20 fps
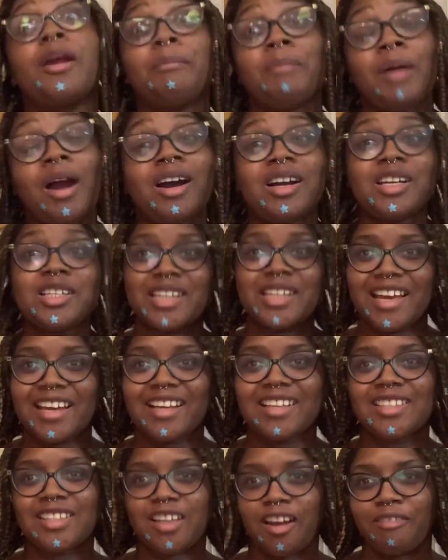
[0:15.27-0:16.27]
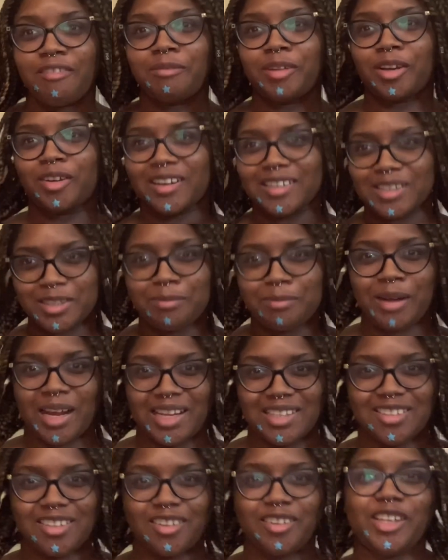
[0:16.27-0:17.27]
posh ex soft grunge brow
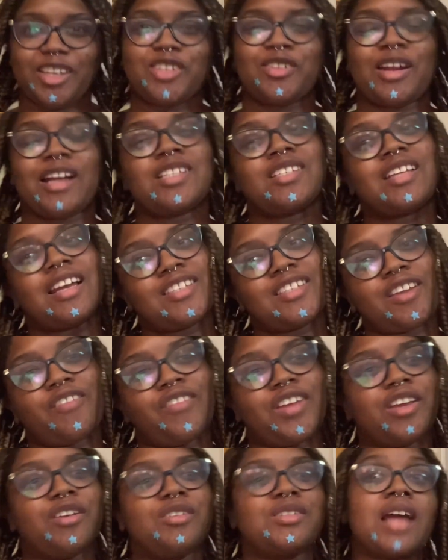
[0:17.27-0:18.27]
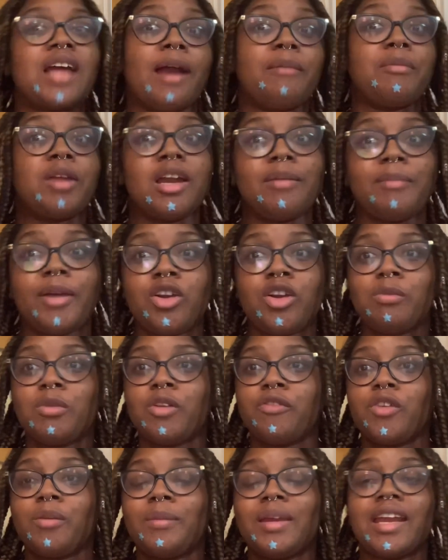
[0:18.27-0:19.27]
style. That's right, slice of videos. I'm not in my normal
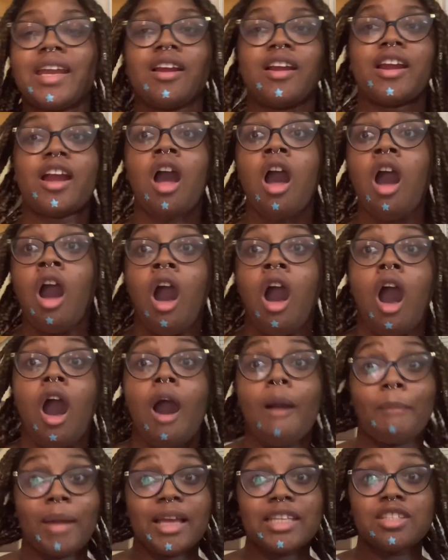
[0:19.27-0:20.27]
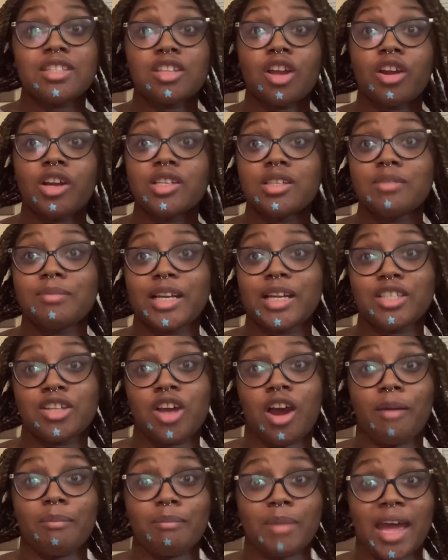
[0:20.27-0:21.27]
filming area. My stars and my
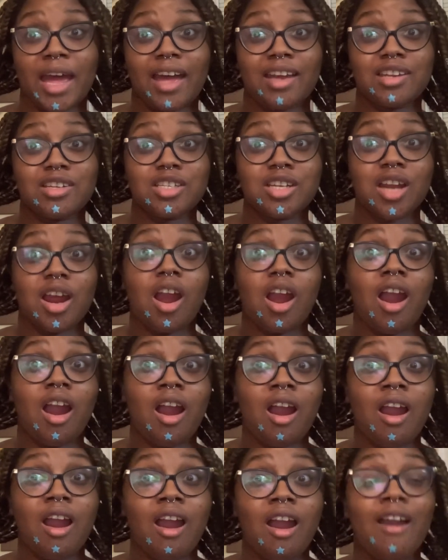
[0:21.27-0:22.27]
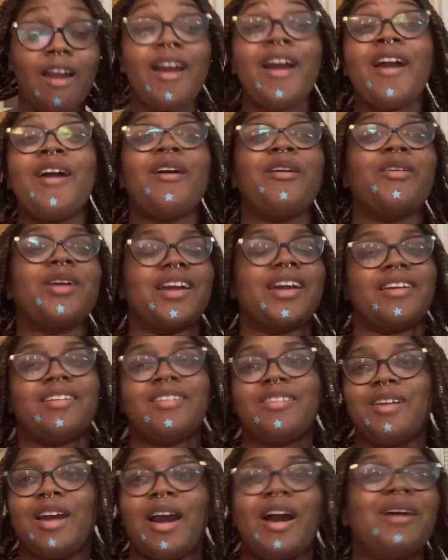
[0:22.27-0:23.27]
top match. Okay,
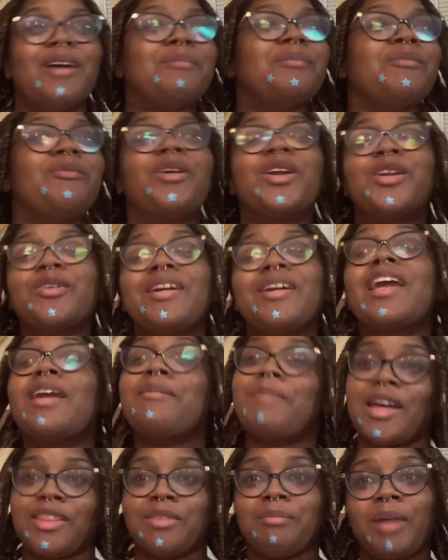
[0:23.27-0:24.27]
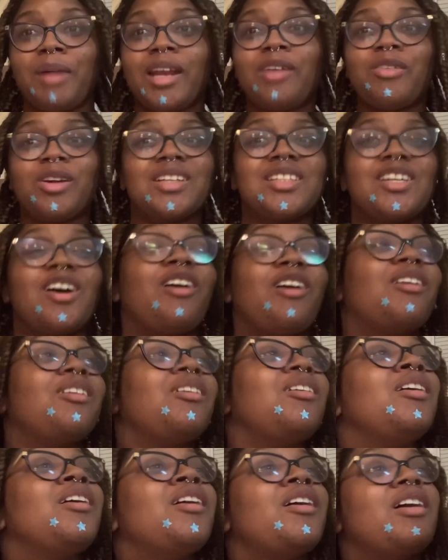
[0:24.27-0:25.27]
we're doing a Bath and Body Works
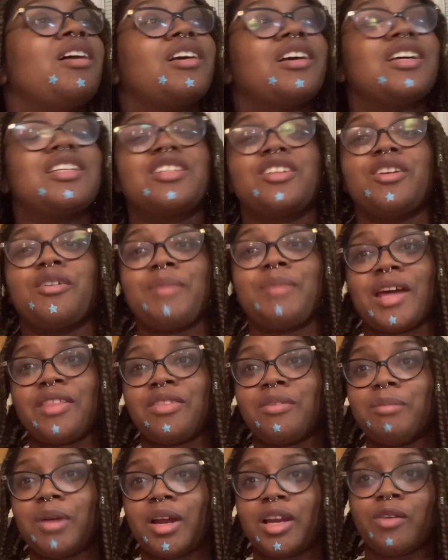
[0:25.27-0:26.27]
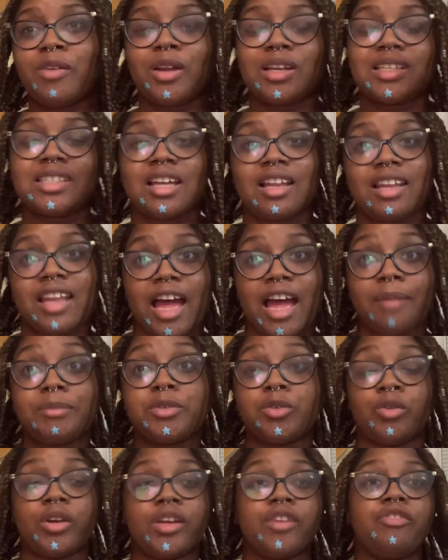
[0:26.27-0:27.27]
haul because, you know, Bath and Body Works collabed
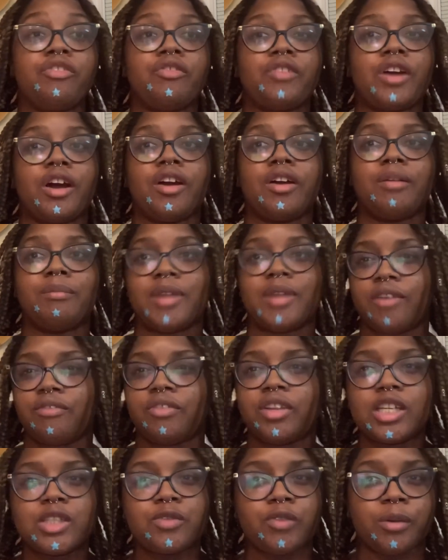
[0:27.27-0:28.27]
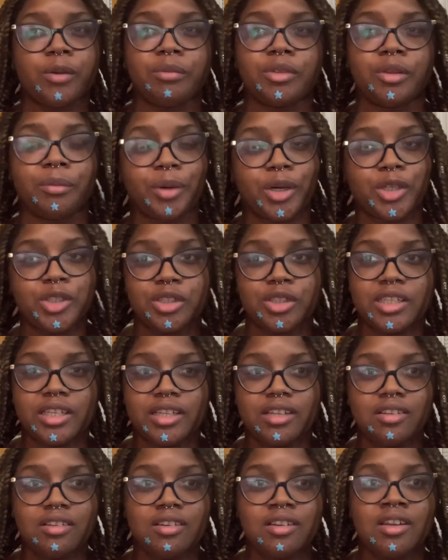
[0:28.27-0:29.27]
with Netflix for the
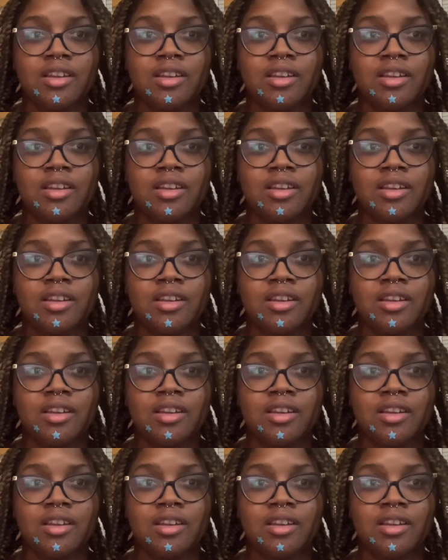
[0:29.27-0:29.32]
Bridgerton